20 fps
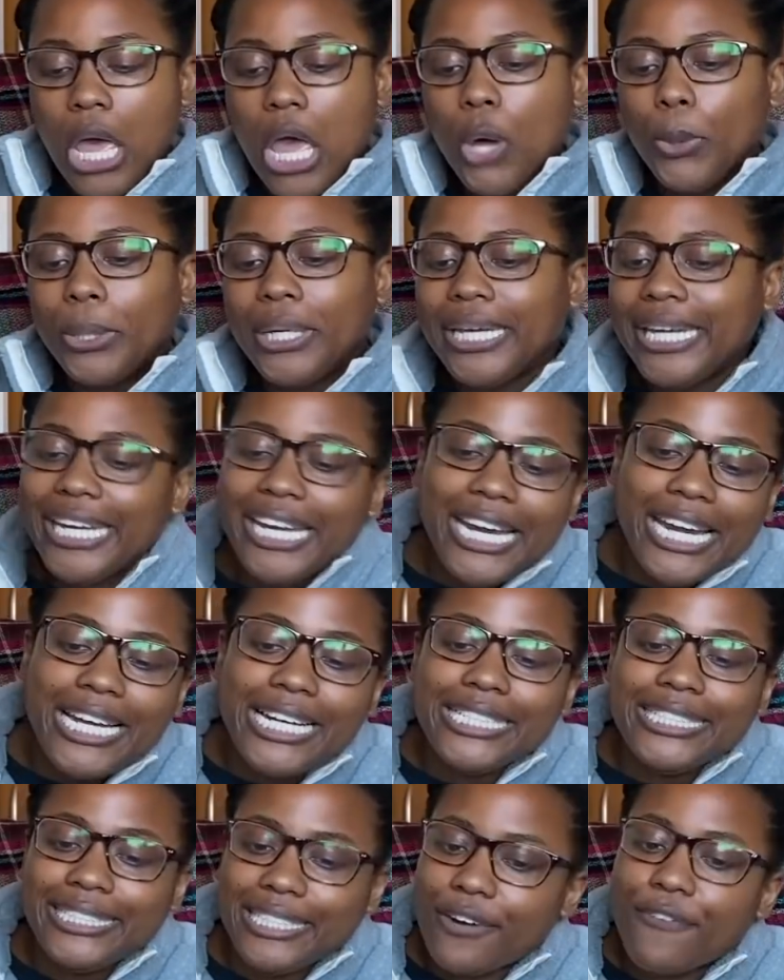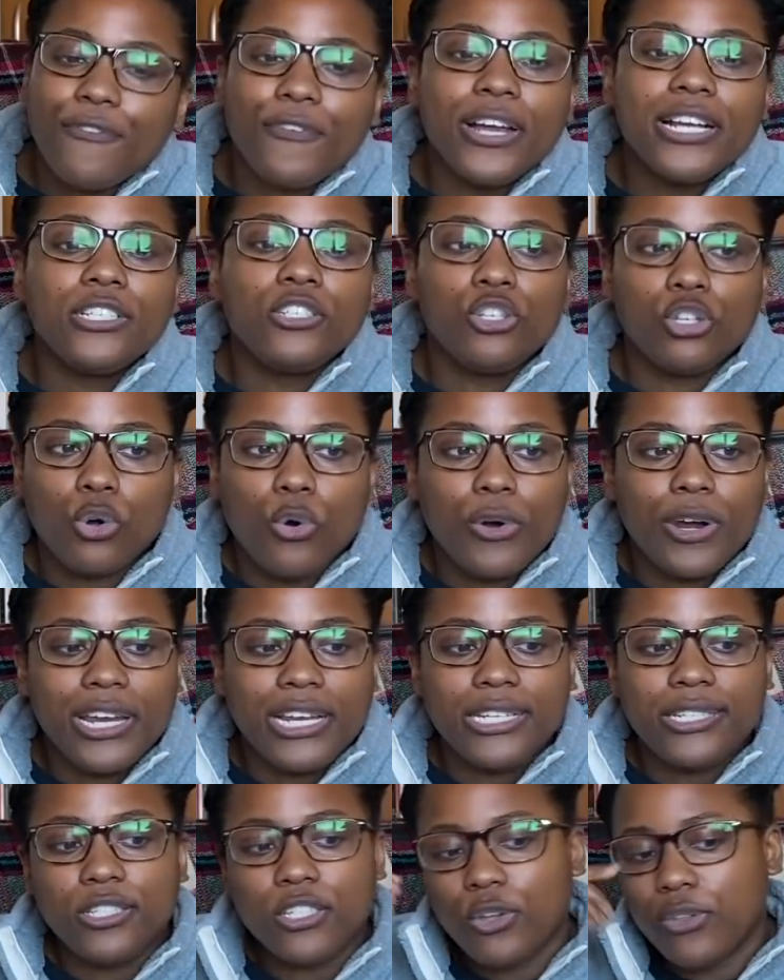We need different
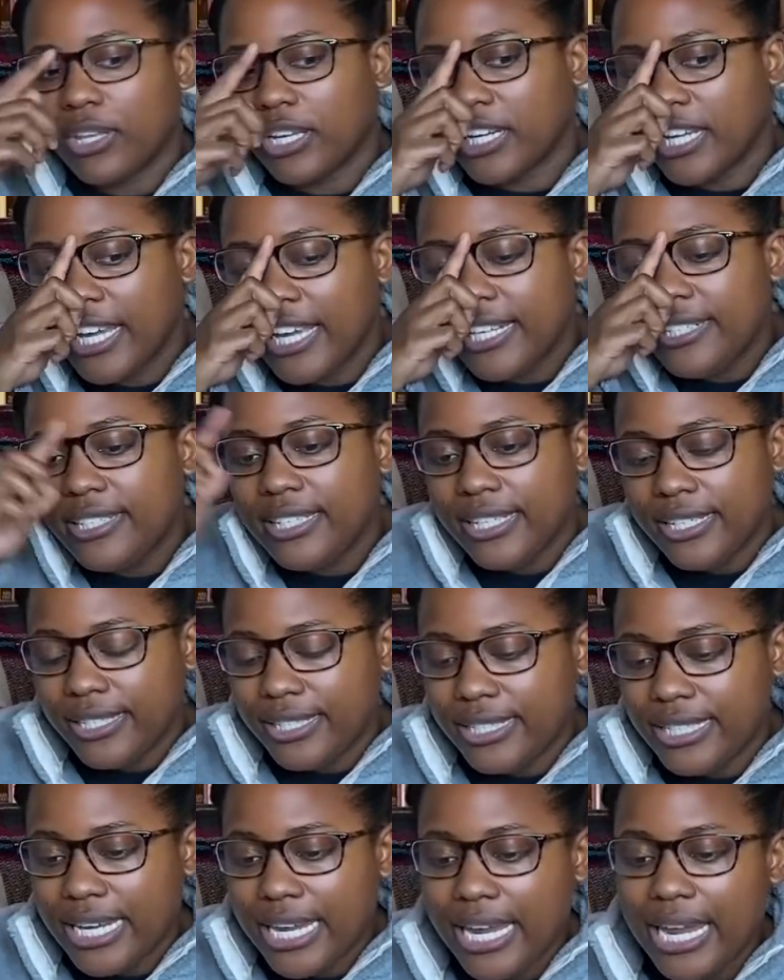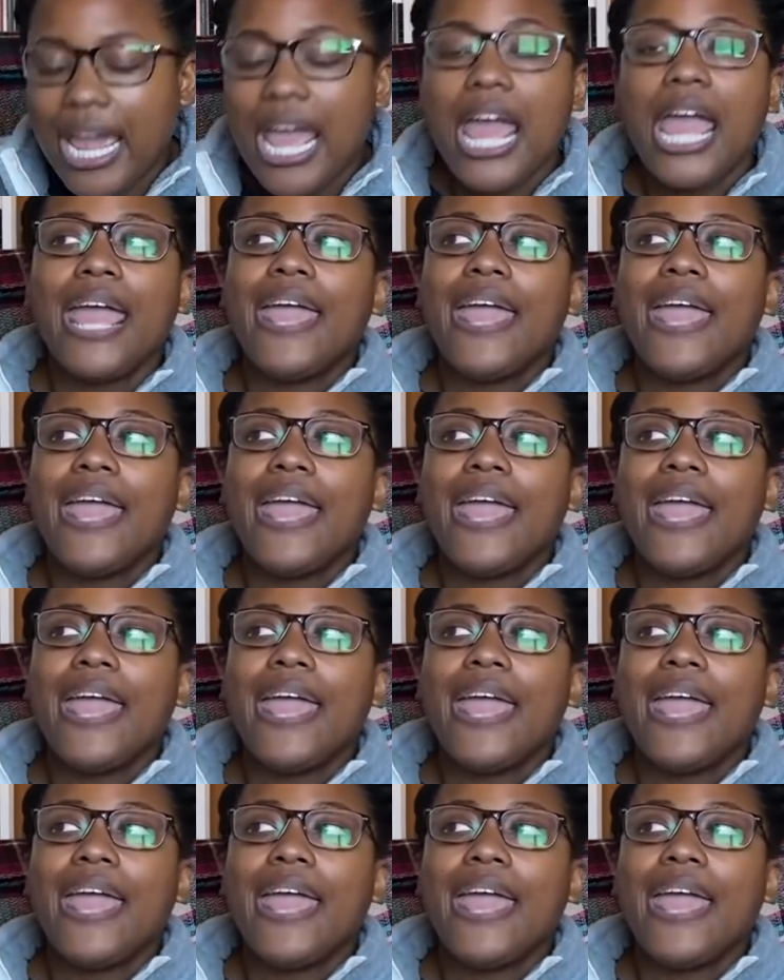stories so that kids can see